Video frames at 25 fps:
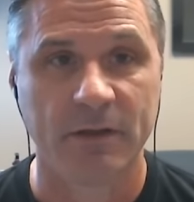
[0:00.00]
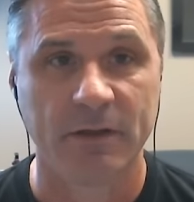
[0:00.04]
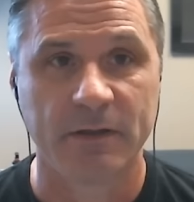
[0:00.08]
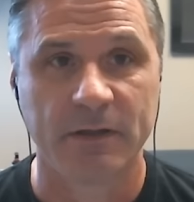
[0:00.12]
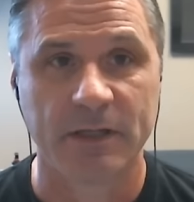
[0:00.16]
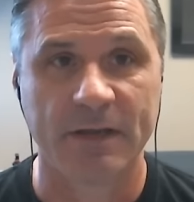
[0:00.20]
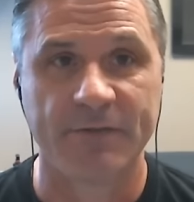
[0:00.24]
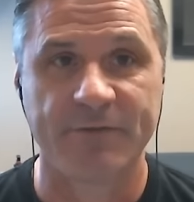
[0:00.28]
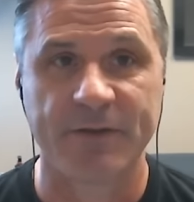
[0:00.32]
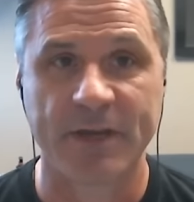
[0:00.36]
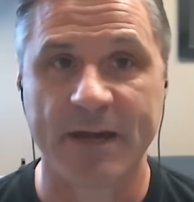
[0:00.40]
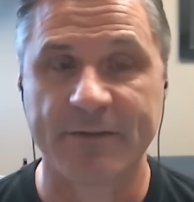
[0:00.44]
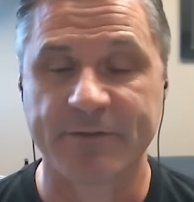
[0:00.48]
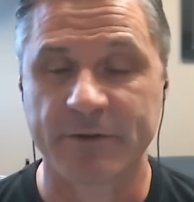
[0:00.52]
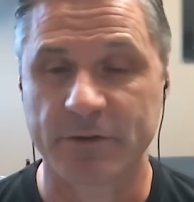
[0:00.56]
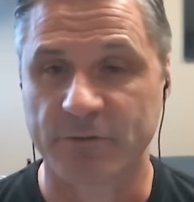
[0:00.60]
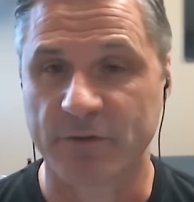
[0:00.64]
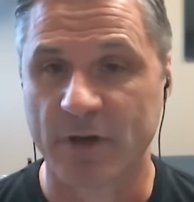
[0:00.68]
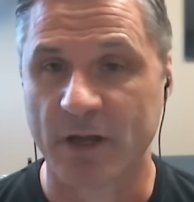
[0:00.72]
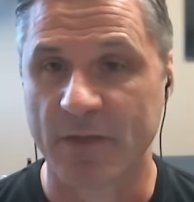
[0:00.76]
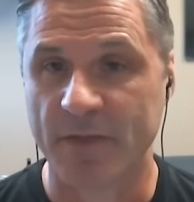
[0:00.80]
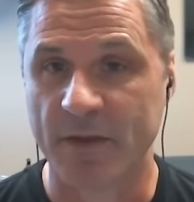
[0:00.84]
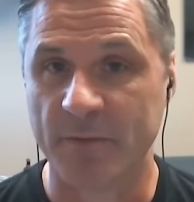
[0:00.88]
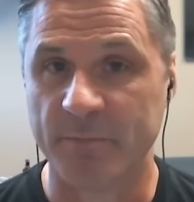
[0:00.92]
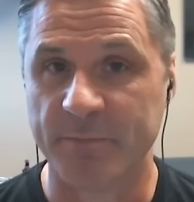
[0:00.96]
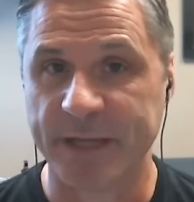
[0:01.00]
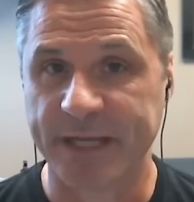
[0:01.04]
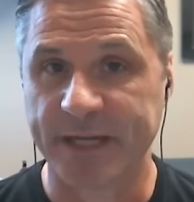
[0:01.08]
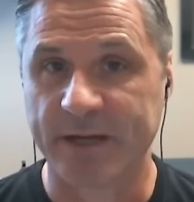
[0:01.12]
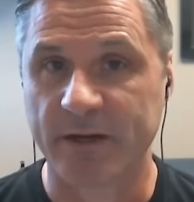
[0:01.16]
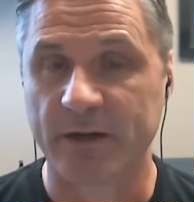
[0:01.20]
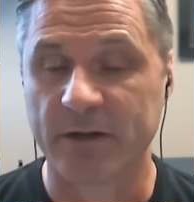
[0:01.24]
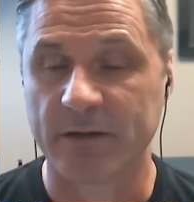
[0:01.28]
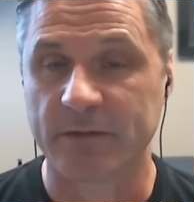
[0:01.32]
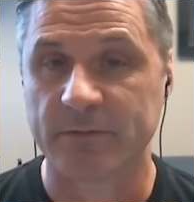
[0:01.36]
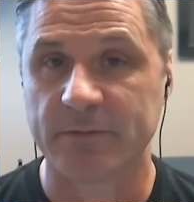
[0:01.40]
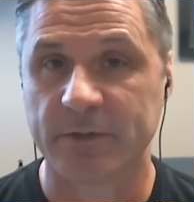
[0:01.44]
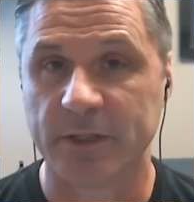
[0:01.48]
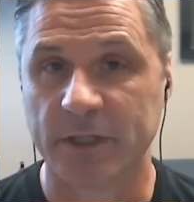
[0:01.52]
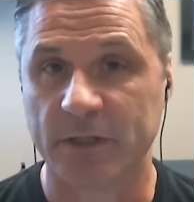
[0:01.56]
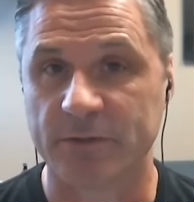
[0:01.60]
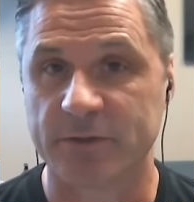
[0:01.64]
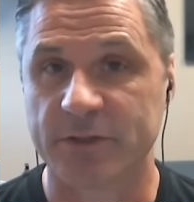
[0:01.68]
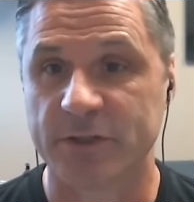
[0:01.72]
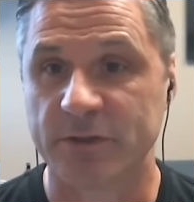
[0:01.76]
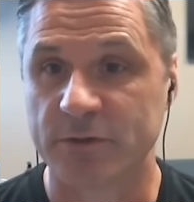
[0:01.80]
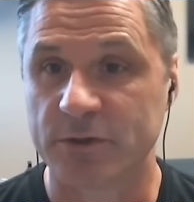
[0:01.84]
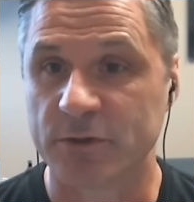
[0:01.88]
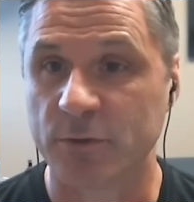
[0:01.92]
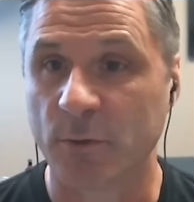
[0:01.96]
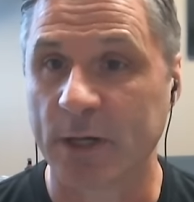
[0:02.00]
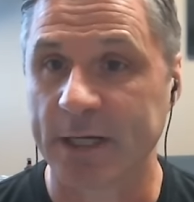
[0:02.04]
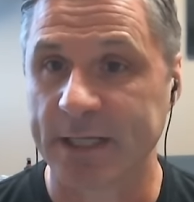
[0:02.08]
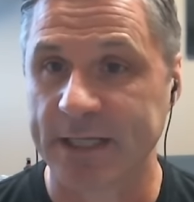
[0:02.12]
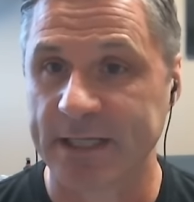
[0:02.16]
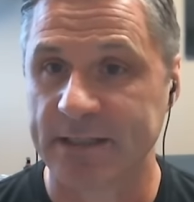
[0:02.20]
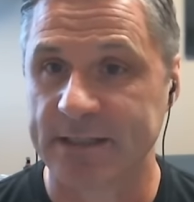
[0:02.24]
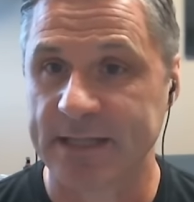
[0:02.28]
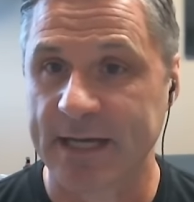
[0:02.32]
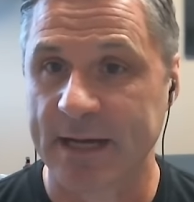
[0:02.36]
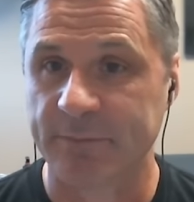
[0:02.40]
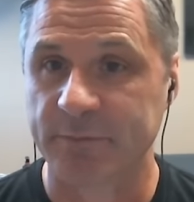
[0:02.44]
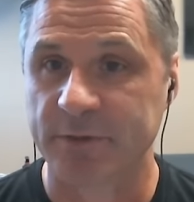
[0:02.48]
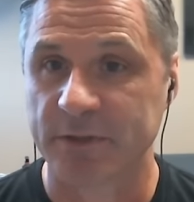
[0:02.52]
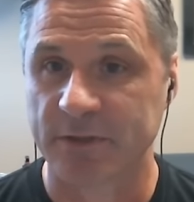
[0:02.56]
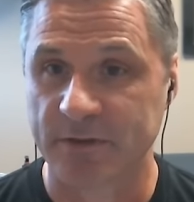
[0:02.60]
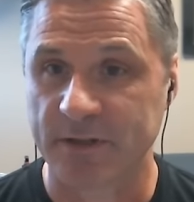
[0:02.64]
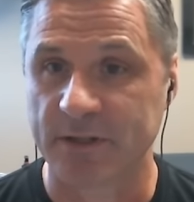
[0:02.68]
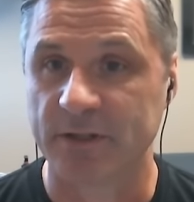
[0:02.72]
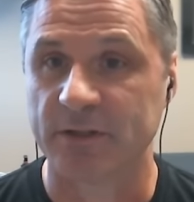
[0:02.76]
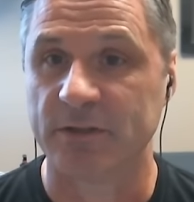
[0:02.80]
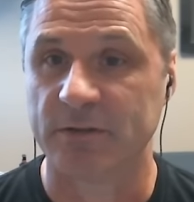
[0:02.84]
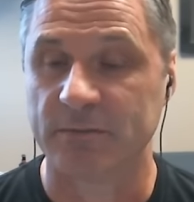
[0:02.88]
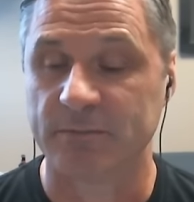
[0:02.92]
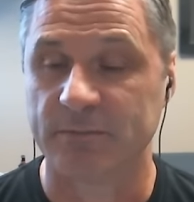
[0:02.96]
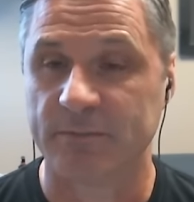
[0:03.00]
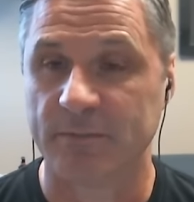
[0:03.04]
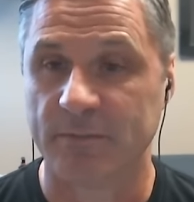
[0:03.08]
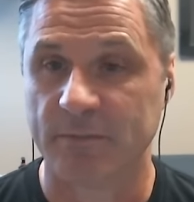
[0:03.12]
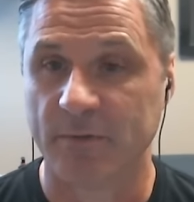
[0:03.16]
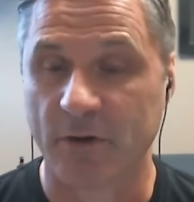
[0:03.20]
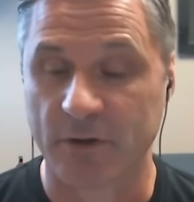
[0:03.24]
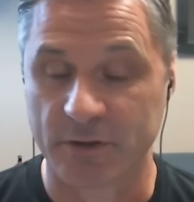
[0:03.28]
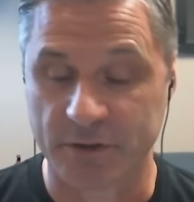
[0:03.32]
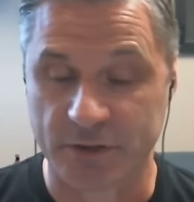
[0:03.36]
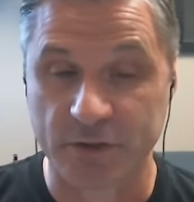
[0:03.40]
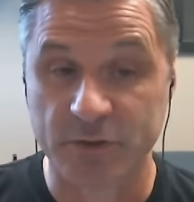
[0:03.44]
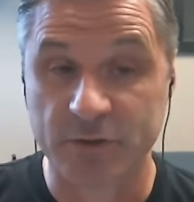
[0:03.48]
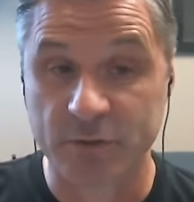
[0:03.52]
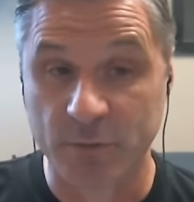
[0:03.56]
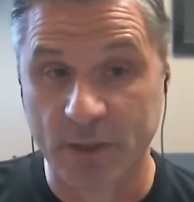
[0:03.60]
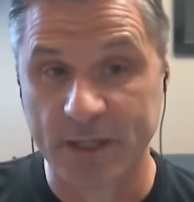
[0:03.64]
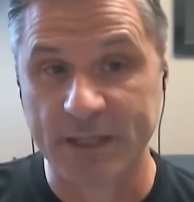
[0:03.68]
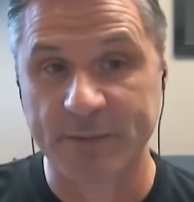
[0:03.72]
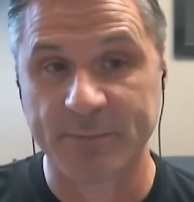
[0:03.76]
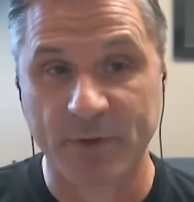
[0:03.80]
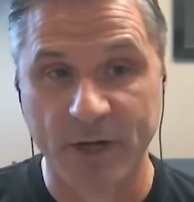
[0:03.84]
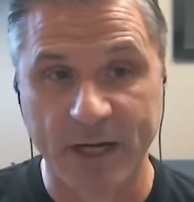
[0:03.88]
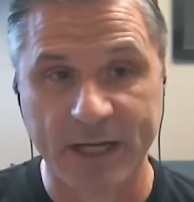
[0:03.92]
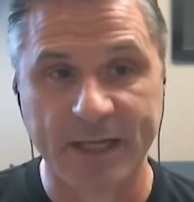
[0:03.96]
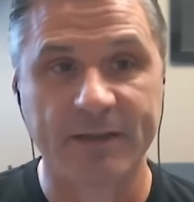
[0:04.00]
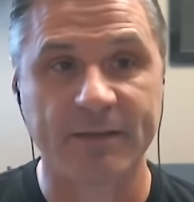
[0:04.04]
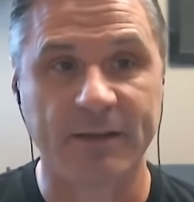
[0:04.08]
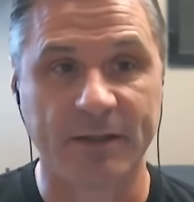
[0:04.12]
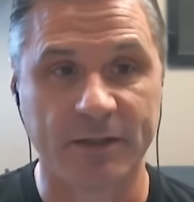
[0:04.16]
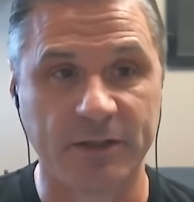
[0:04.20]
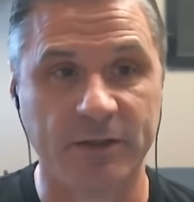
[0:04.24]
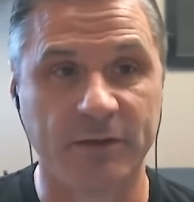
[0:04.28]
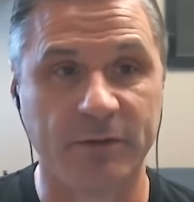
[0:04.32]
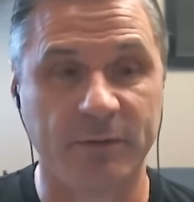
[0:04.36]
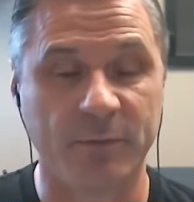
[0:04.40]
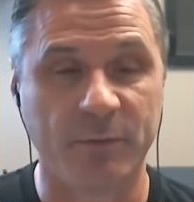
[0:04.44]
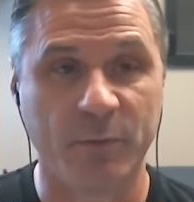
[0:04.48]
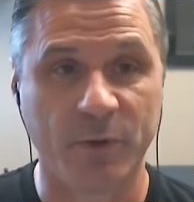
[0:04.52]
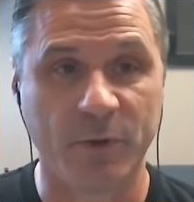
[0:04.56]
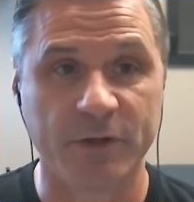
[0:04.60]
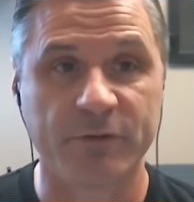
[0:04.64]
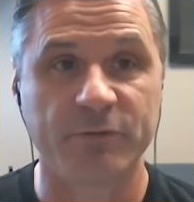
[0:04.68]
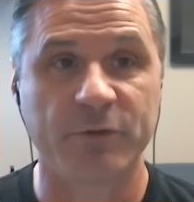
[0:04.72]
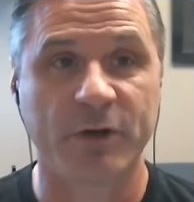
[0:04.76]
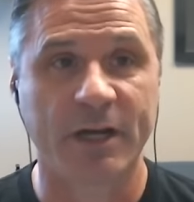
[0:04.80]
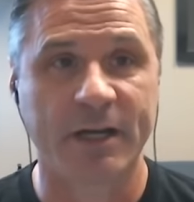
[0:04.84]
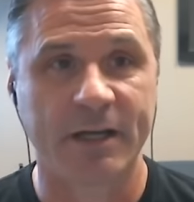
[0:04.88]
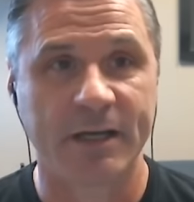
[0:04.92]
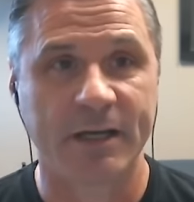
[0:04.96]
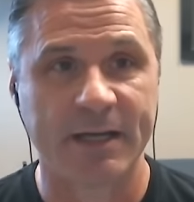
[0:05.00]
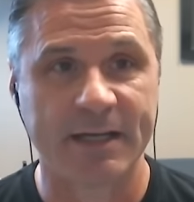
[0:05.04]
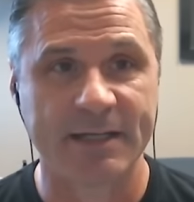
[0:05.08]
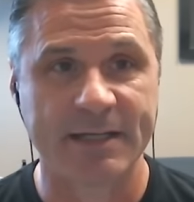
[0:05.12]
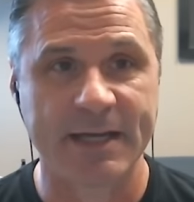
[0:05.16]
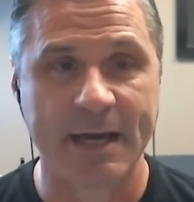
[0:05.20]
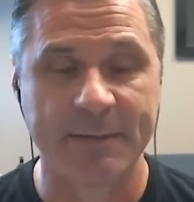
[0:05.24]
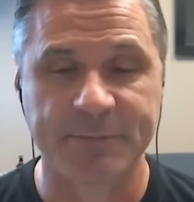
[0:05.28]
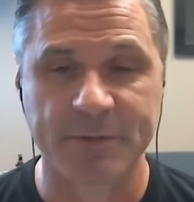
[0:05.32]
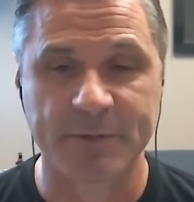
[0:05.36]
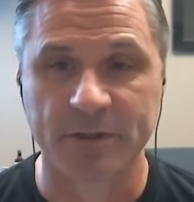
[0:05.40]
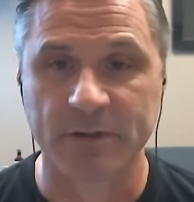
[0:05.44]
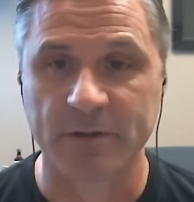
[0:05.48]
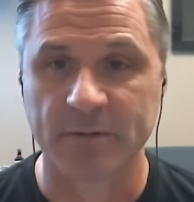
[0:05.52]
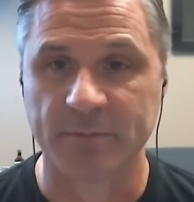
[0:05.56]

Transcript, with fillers: If you have to run the bigger, you know, 220 adapter, then you or 220 brake, then you would run an adapter.